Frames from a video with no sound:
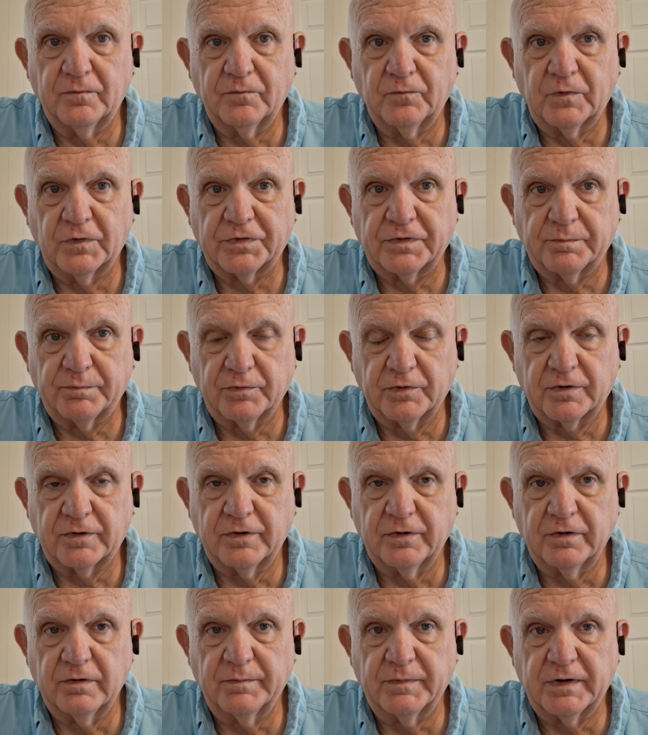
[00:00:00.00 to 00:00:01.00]
with the
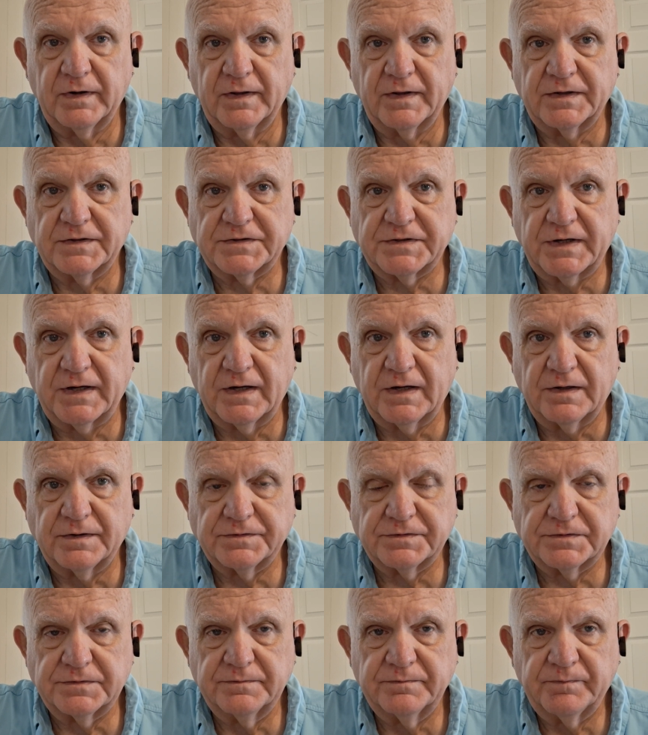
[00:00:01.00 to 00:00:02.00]
procurement of this
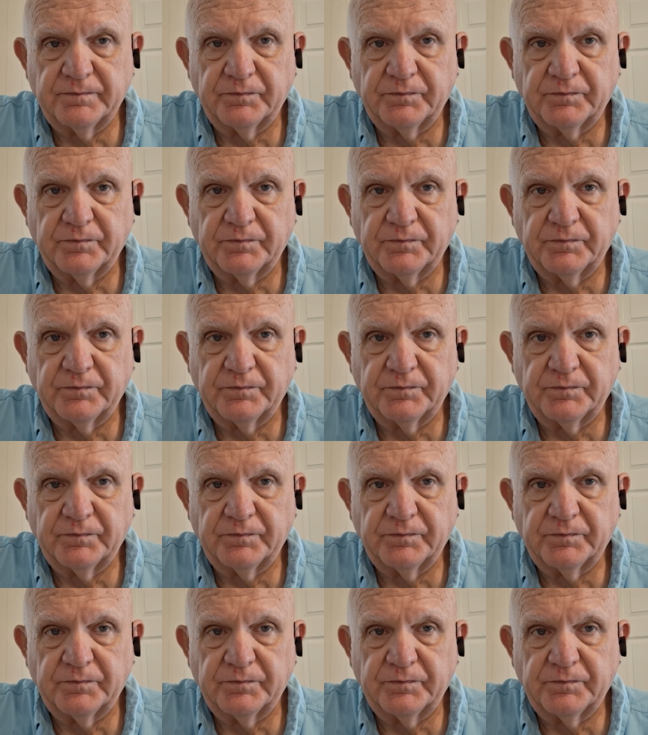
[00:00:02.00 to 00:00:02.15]
house